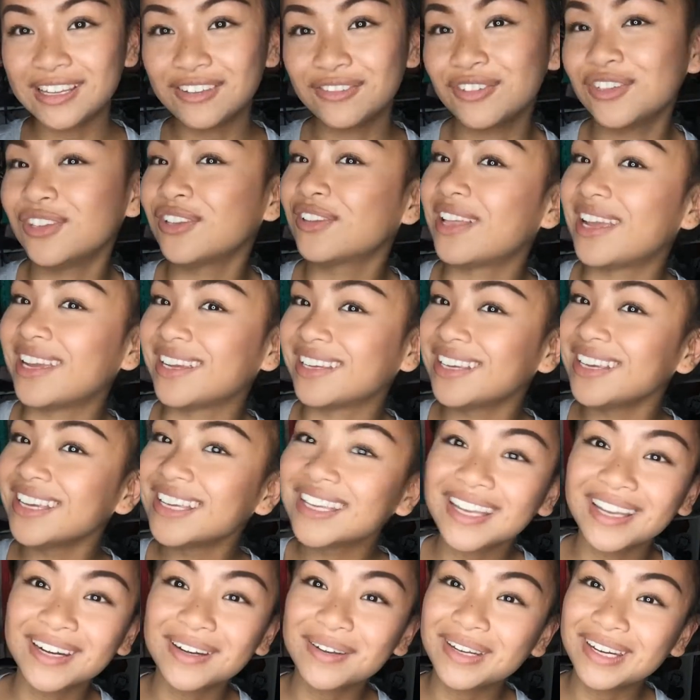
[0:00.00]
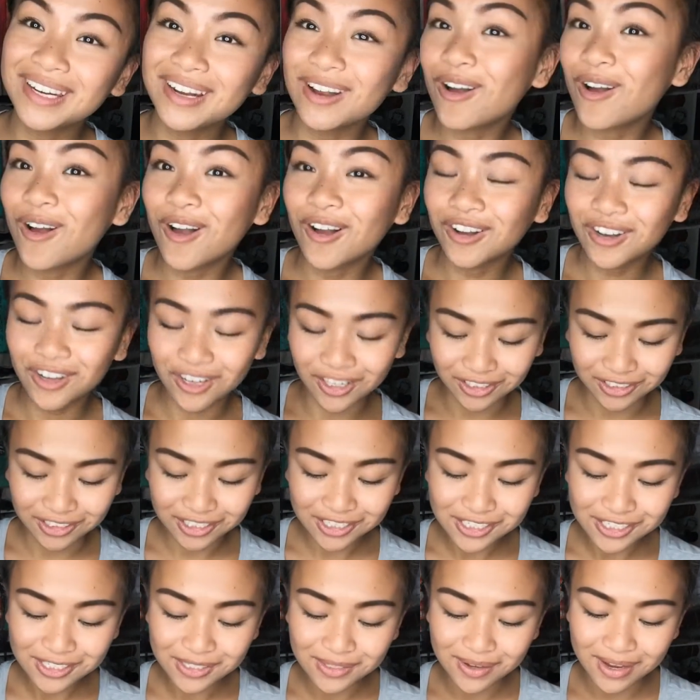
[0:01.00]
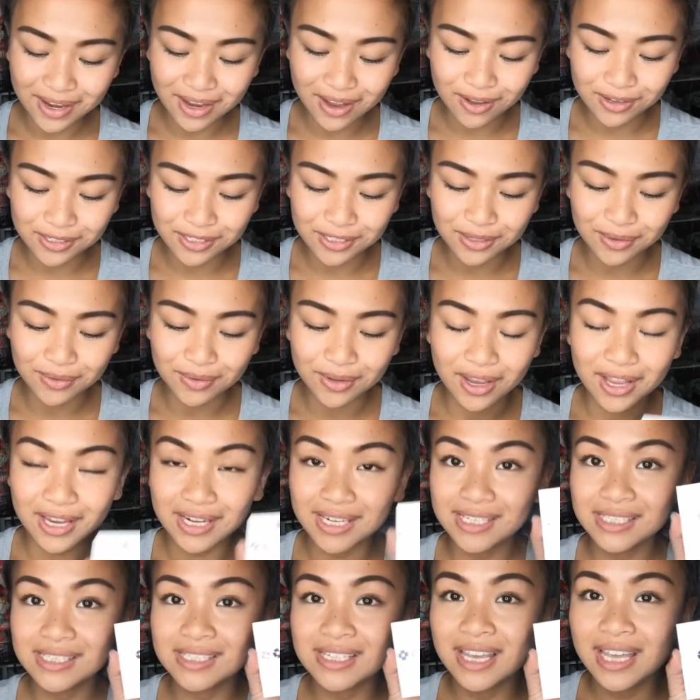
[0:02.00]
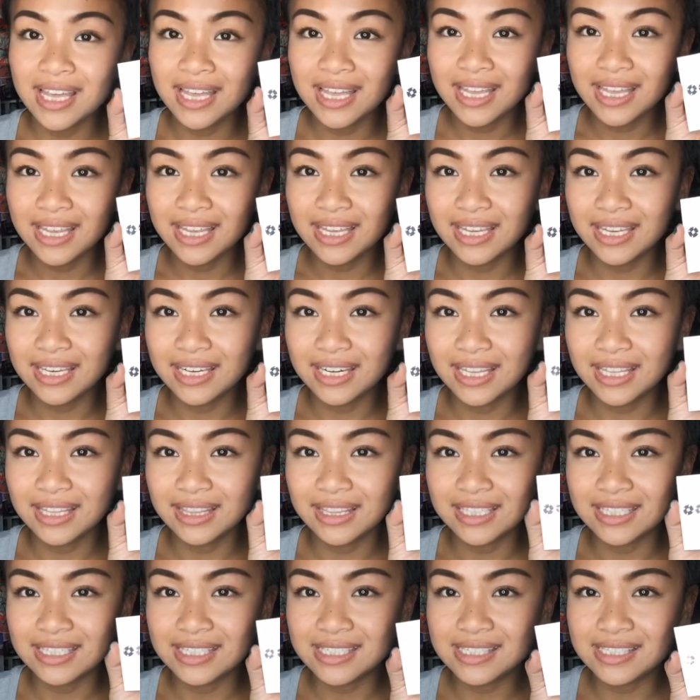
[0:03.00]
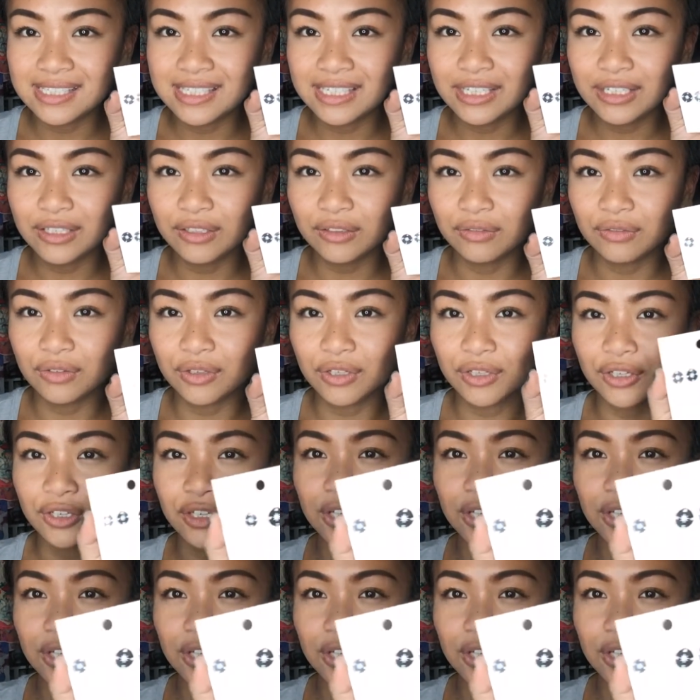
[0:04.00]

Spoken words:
If you like it, get it all colors. So I also got it in the silver.